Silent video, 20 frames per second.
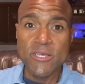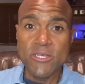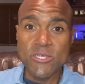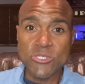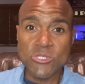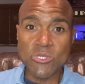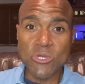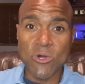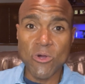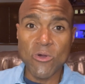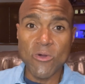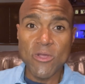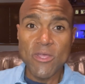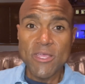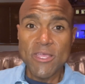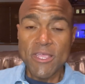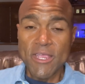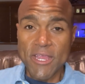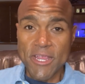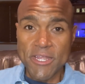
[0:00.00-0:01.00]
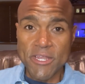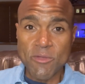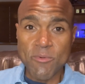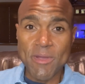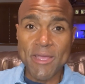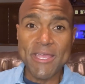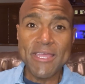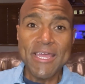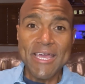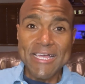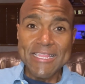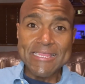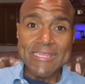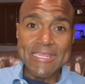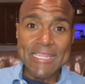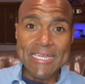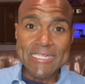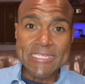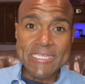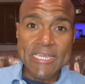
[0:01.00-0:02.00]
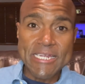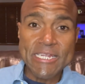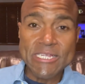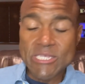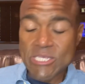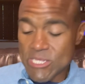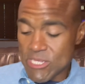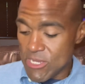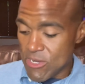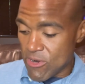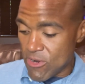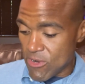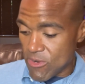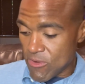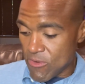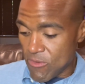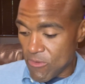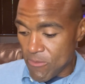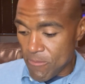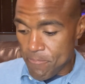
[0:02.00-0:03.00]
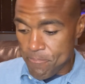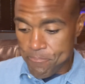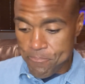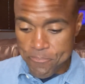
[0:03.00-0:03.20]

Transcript: So anyway, let's get into the article.